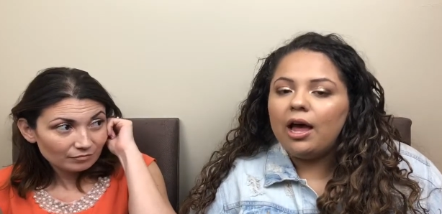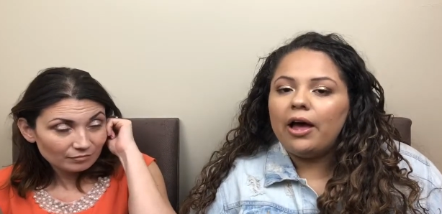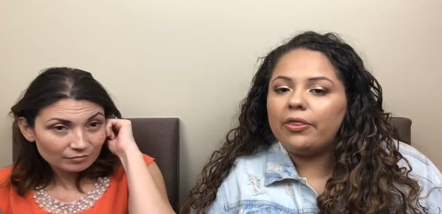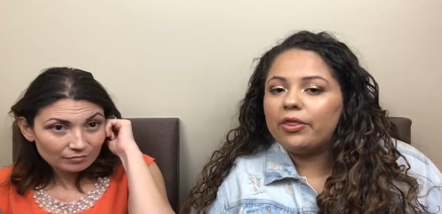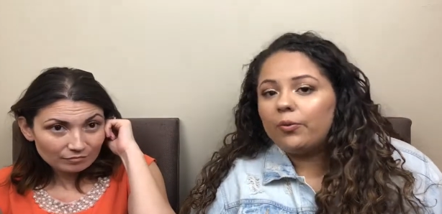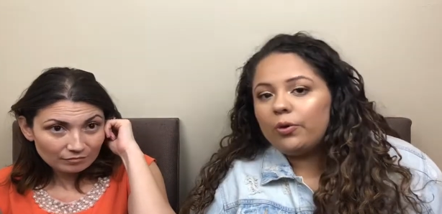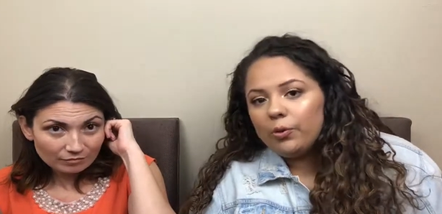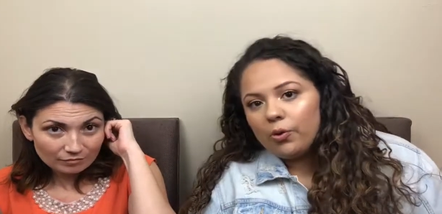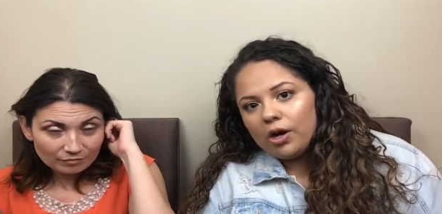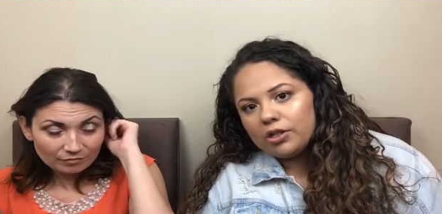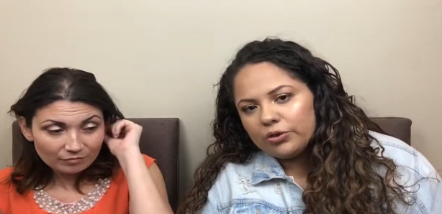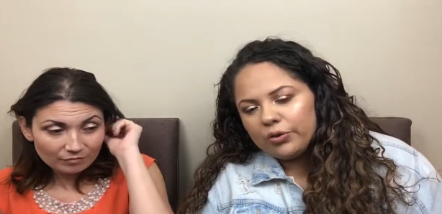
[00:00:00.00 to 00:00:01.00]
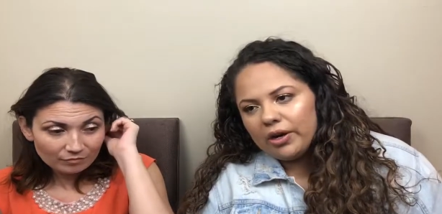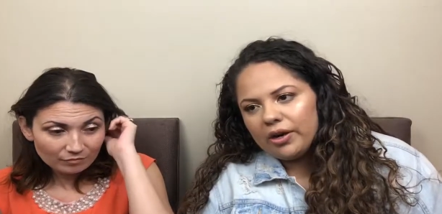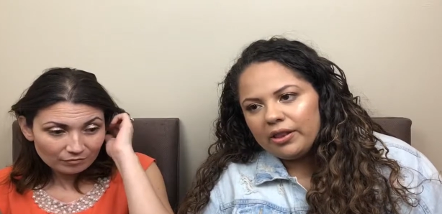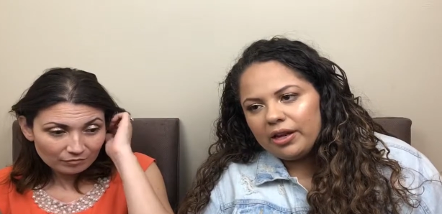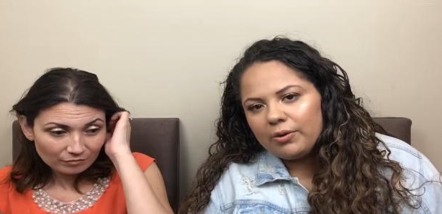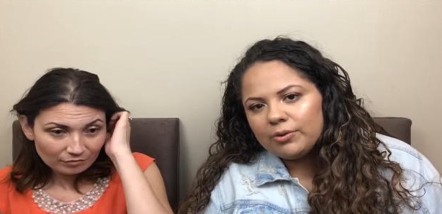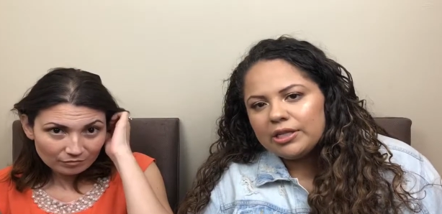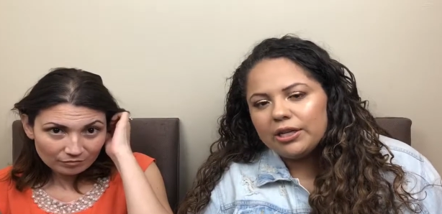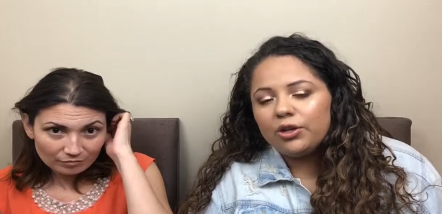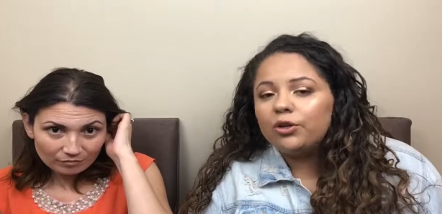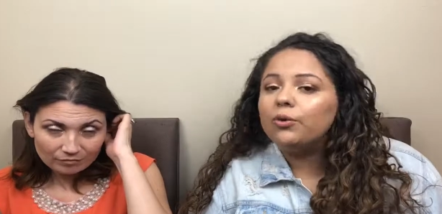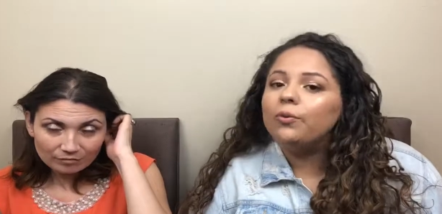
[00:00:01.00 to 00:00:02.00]
Speaker 1: And then we walked around, and then I was
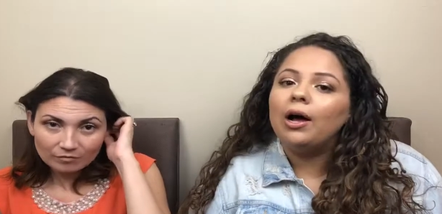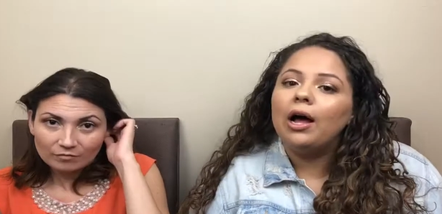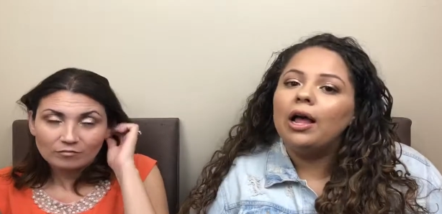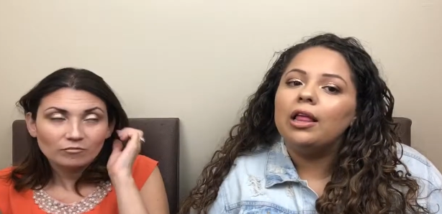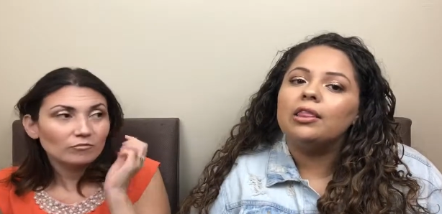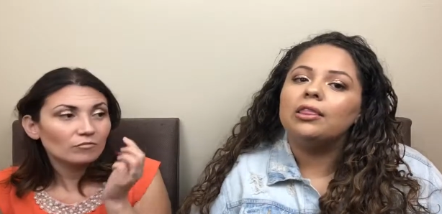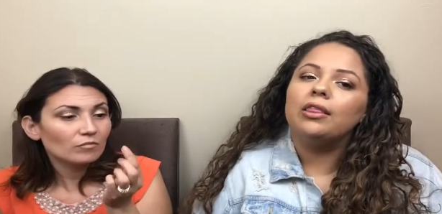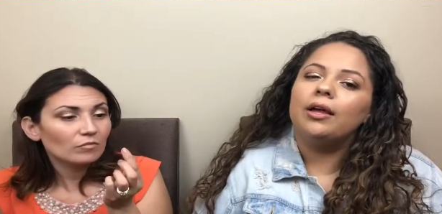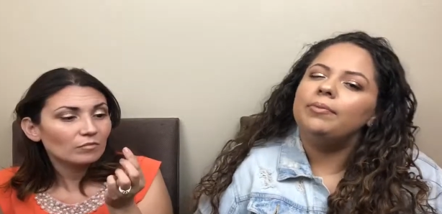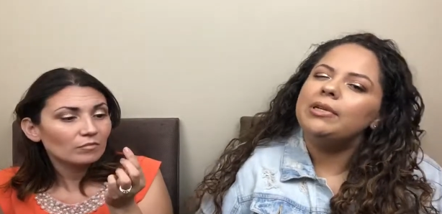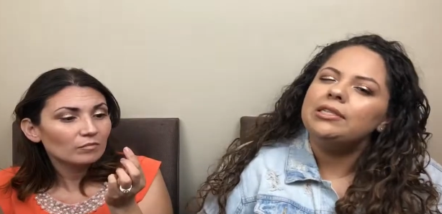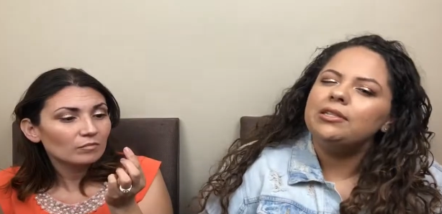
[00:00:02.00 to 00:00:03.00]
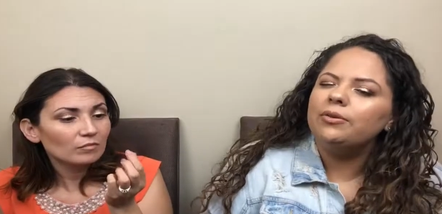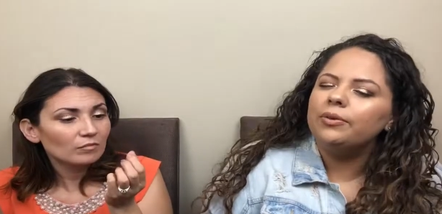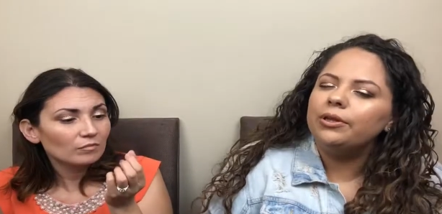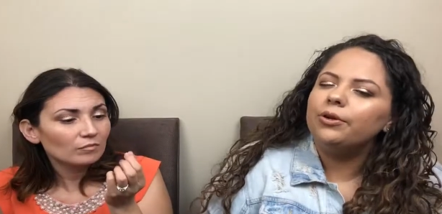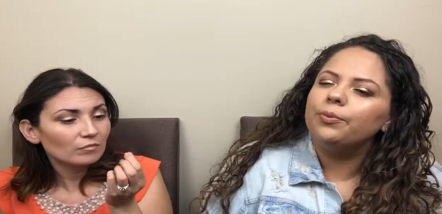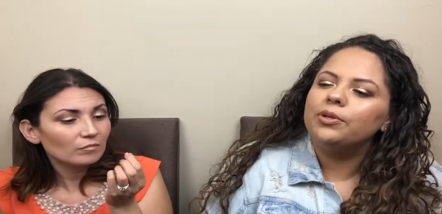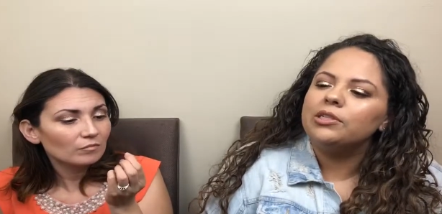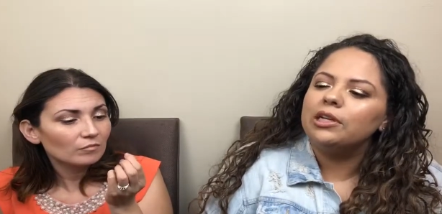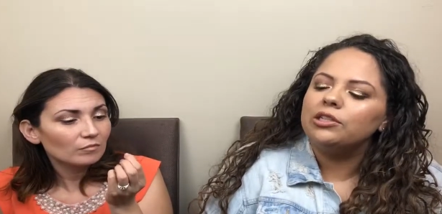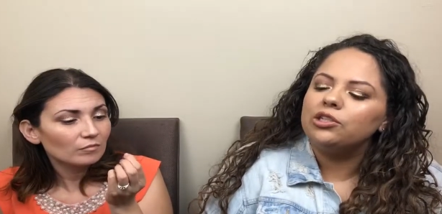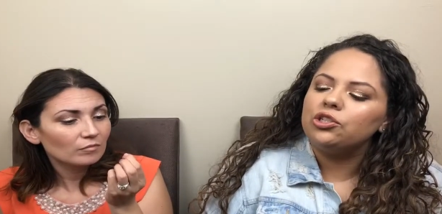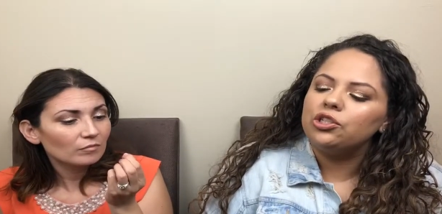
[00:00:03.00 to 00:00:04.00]
like, you know what? Let me see what their
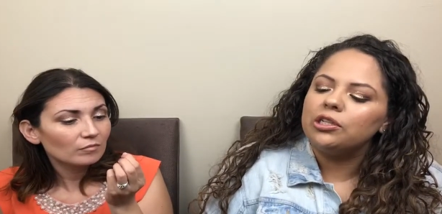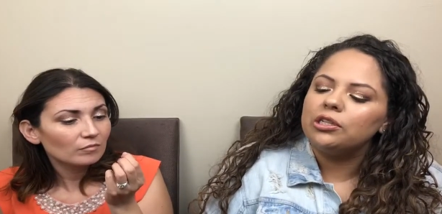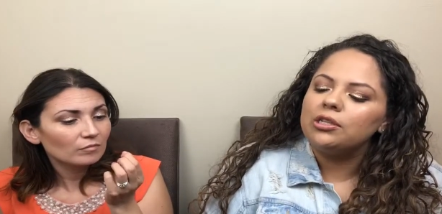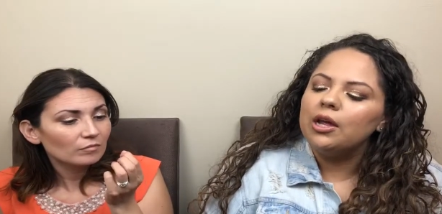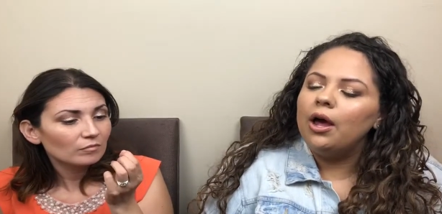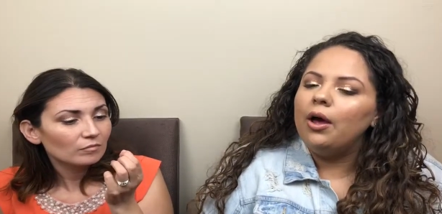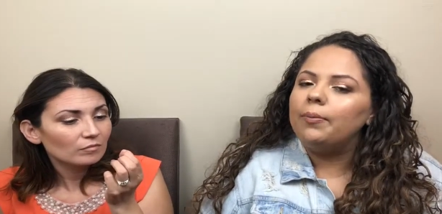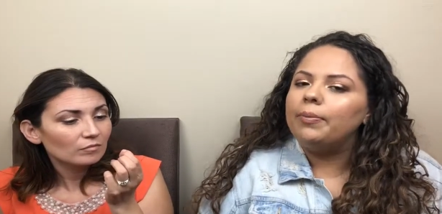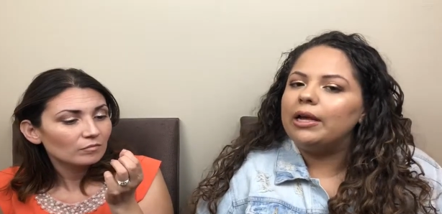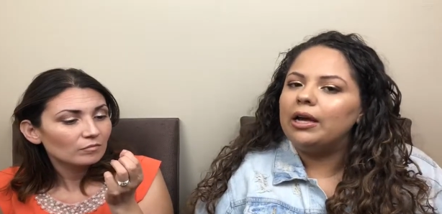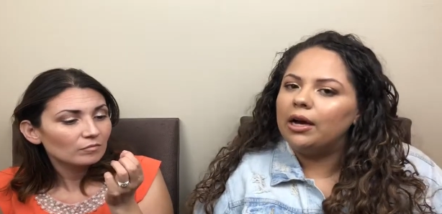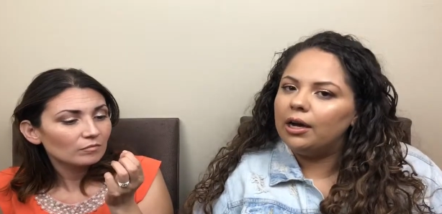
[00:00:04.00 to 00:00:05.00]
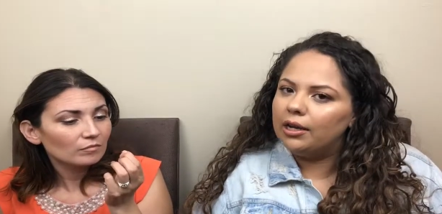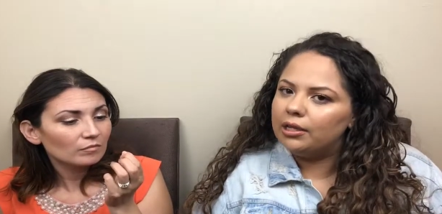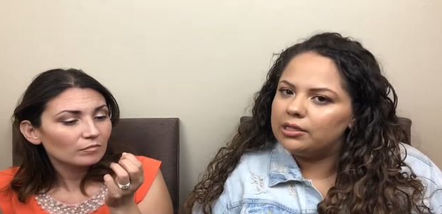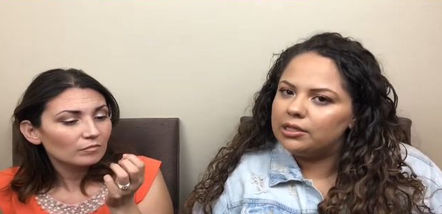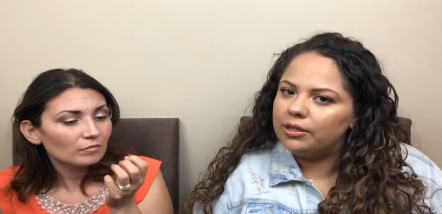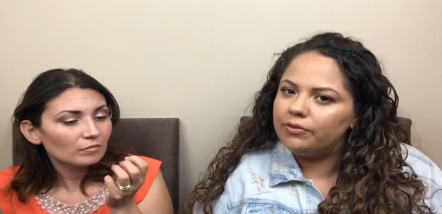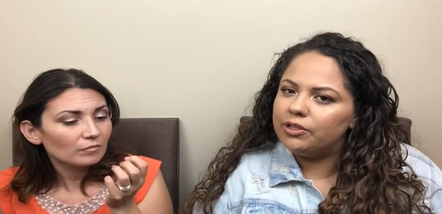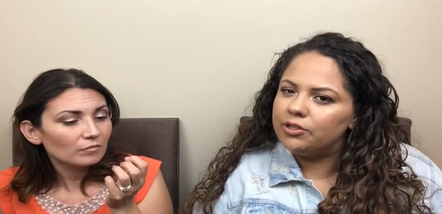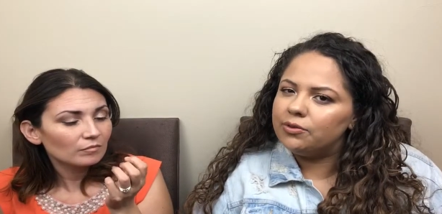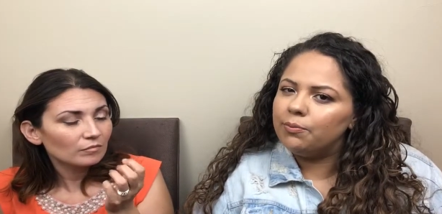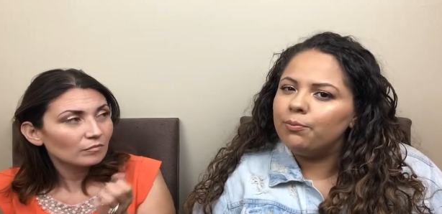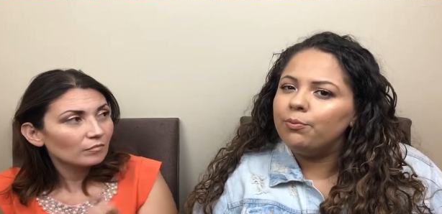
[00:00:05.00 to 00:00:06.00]
percentage is because if
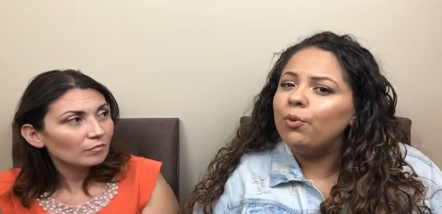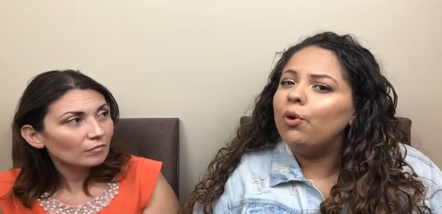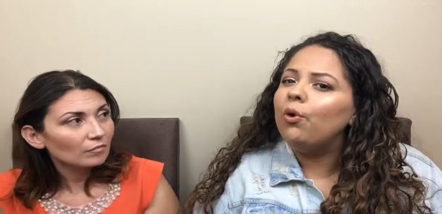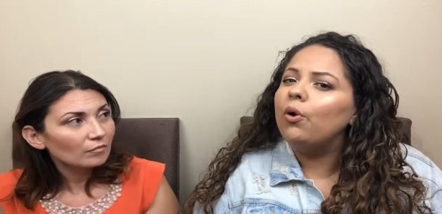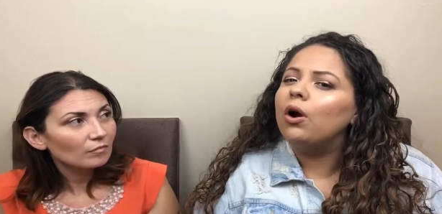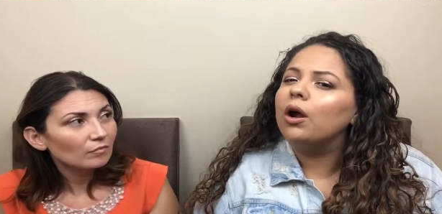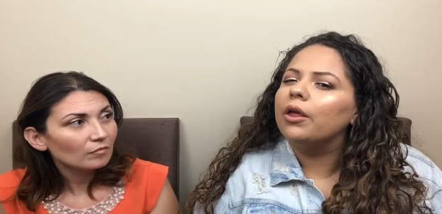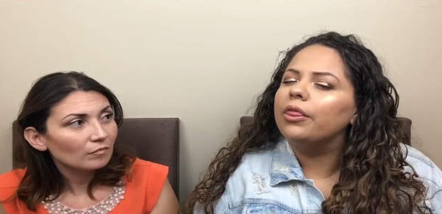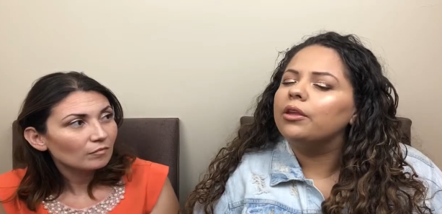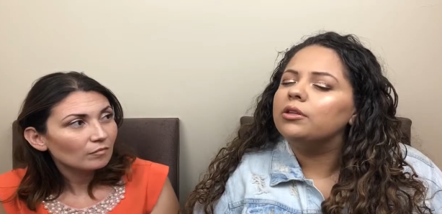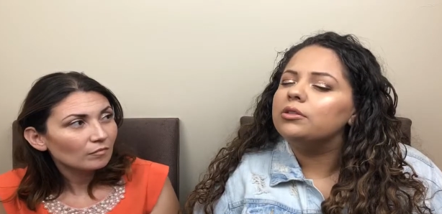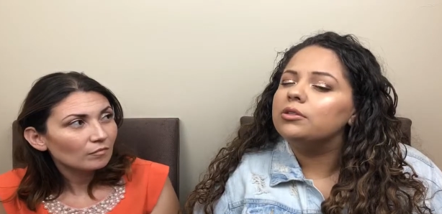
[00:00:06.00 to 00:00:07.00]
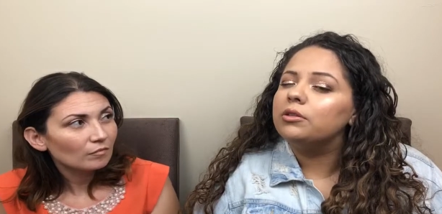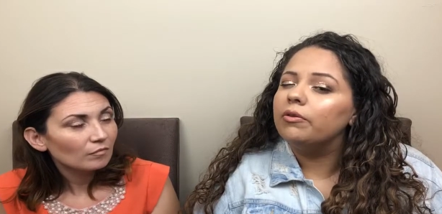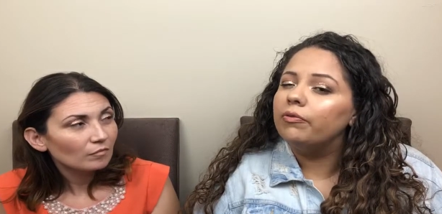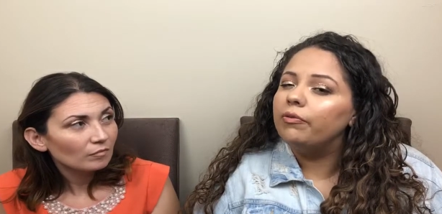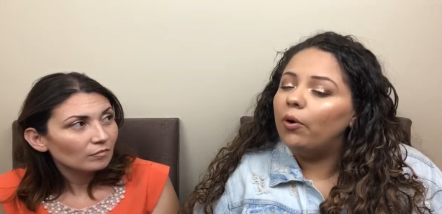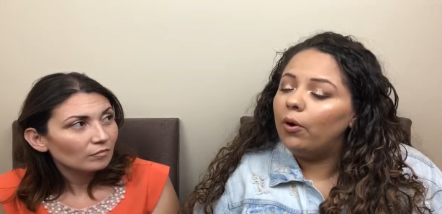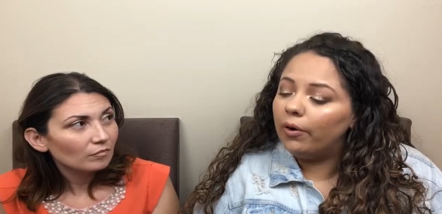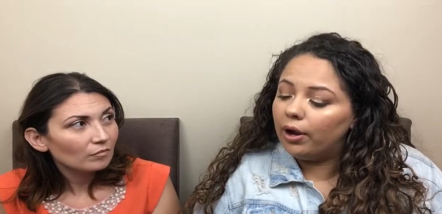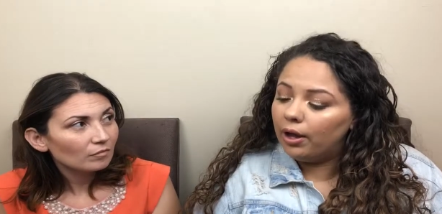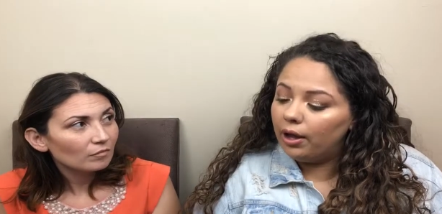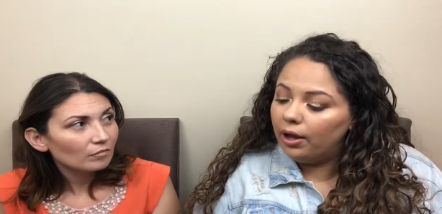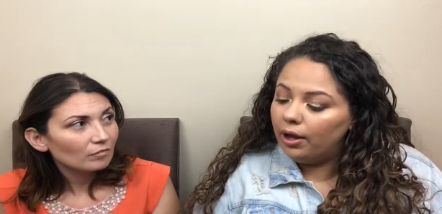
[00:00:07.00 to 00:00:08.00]
it's more than
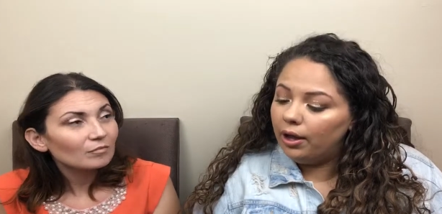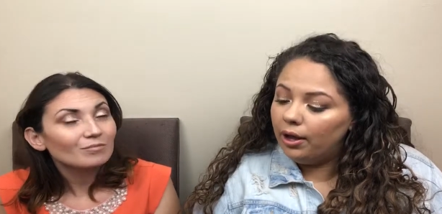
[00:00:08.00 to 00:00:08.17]
Sephora